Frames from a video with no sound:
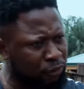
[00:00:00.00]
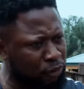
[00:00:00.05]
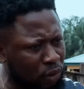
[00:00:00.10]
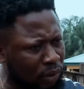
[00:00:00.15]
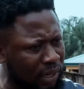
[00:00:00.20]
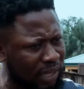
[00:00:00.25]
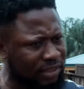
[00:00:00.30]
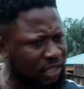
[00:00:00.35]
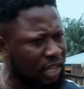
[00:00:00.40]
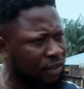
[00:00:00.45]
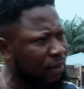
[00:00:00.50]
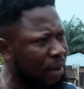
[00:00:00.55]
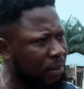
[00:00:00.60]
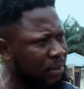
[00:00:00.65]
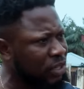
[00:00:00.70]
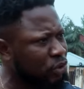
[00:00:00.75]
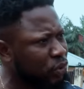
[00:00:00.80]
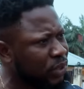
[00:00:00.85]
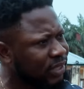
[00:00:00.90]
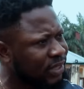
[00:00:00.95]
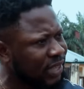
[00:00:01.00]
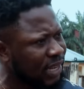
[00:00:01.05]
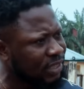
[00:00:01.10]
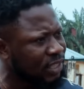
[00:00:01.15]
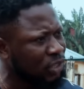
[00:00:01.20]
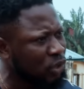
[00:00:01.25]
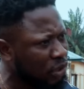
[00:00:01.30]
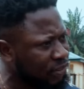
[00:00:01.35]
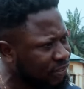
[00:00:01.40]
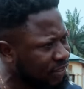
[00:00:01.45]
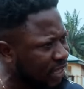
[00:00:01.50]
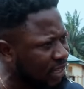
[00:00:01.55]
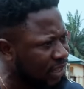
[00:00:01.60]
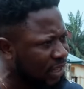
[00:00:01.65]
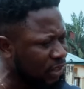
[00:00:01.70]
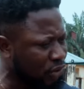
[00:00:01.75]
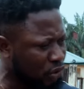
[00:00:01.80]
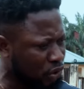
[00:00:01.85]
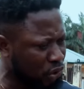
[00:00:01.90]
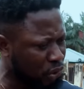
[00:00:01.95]
look as if I'm irritated or
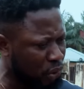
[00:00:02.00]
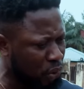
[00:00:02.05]
stinking to